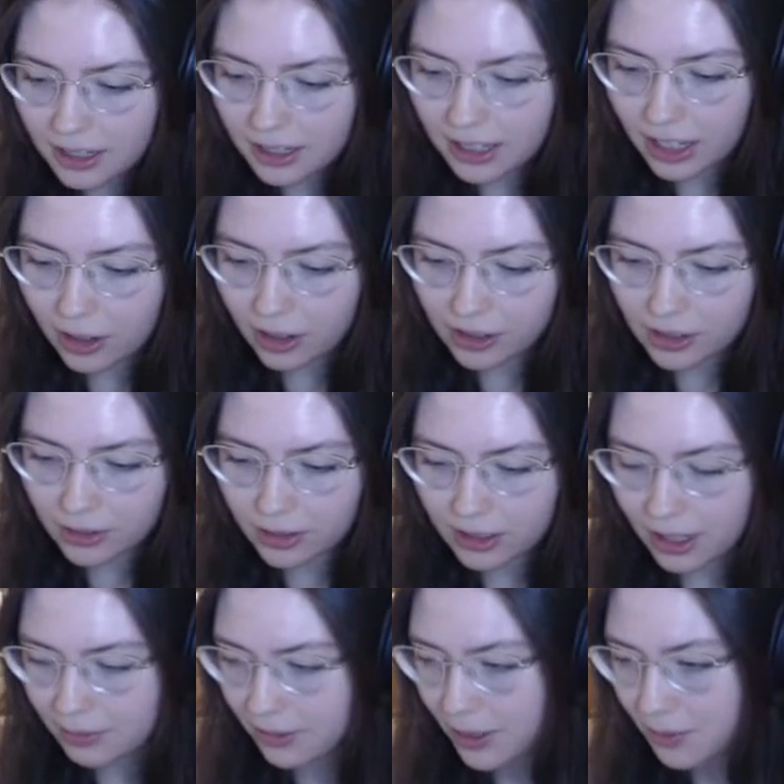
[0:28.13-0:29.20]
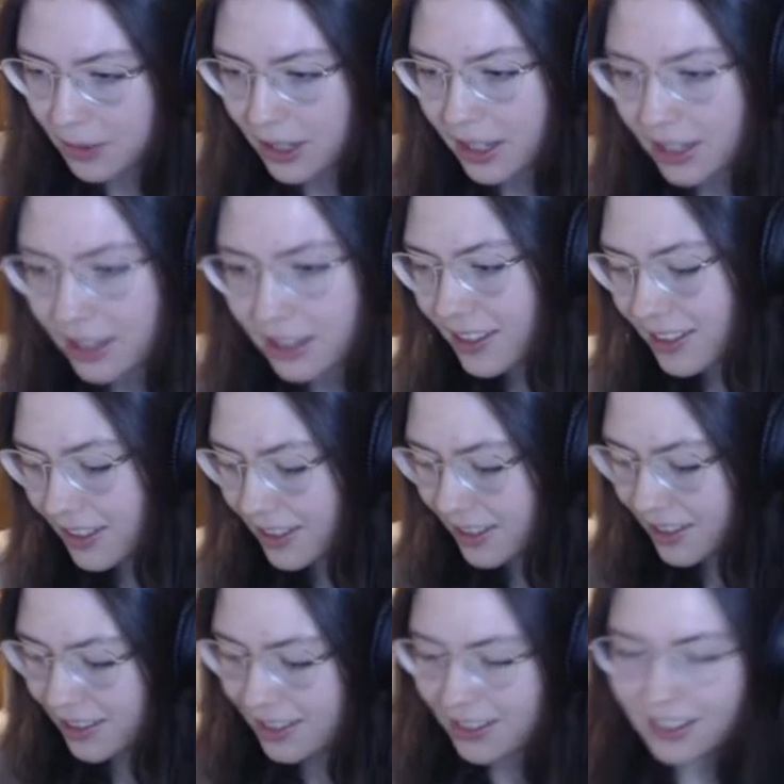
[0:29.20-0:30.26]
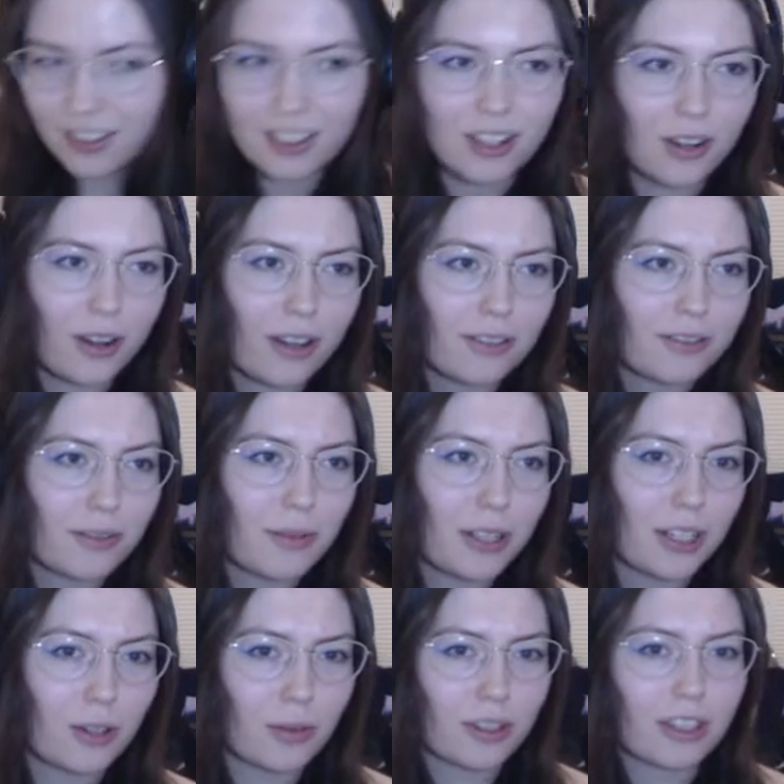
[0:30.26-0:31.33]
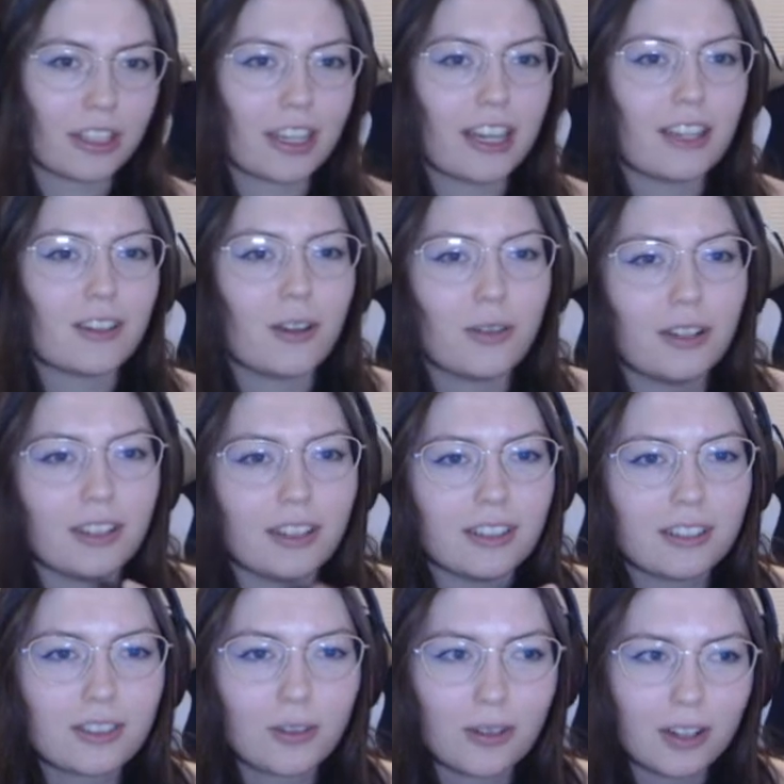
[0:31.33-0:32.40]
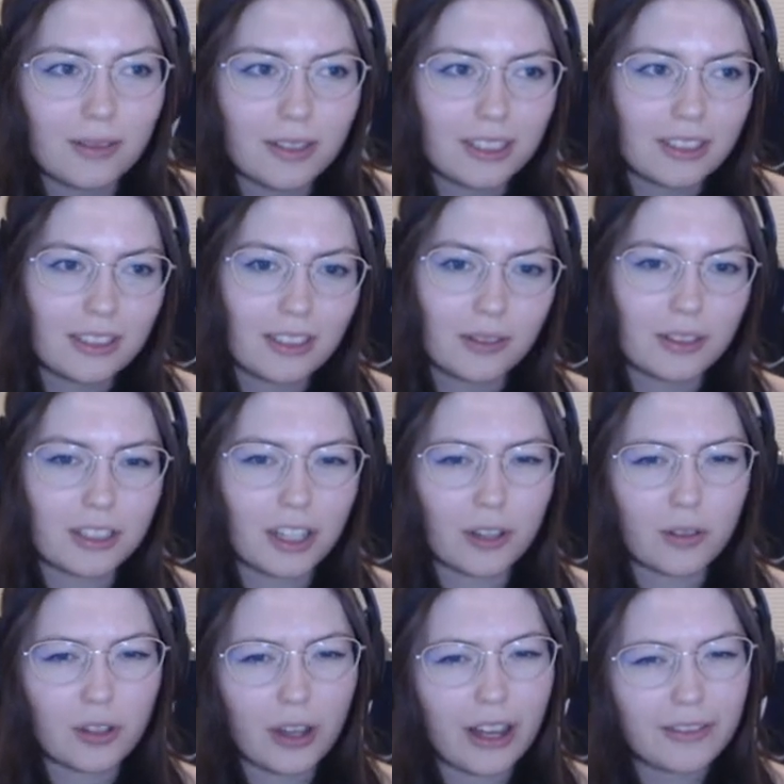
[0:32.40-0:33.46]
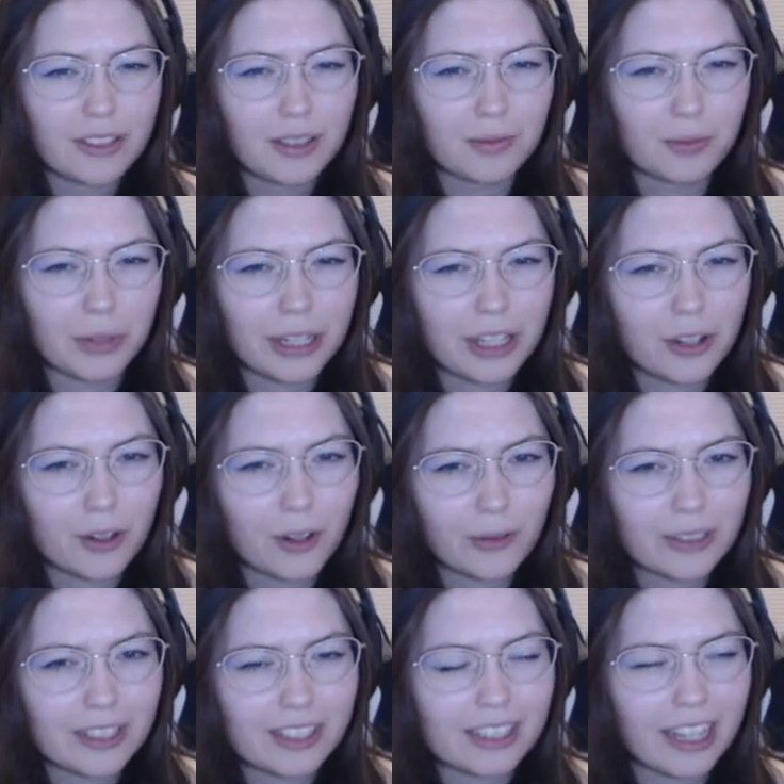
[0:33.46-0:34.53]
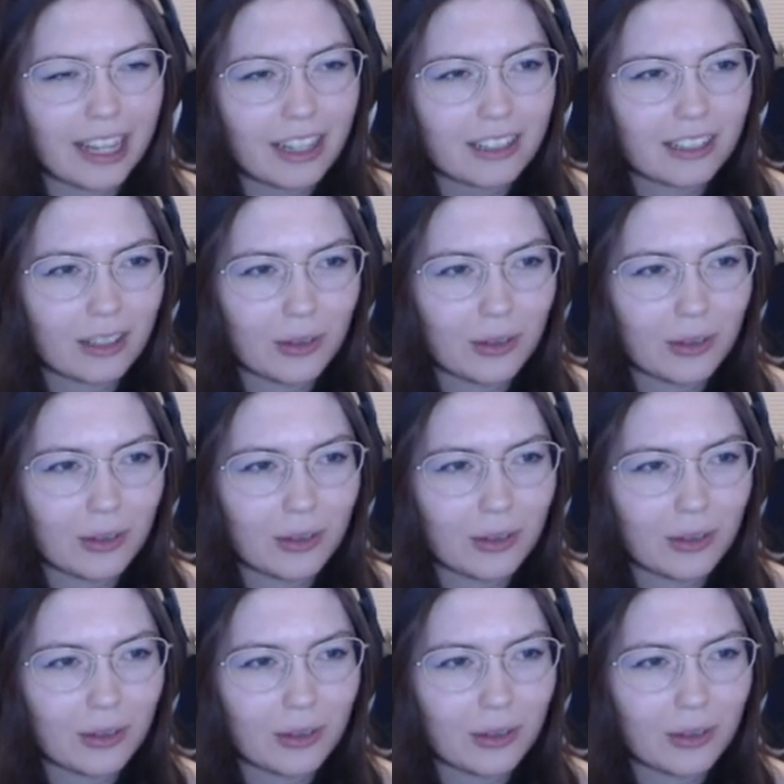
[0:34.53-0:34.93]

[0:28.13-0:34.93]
And he also seemed to be, unfamiliar with the Kona tournament. He was like, "You have to bring your own set?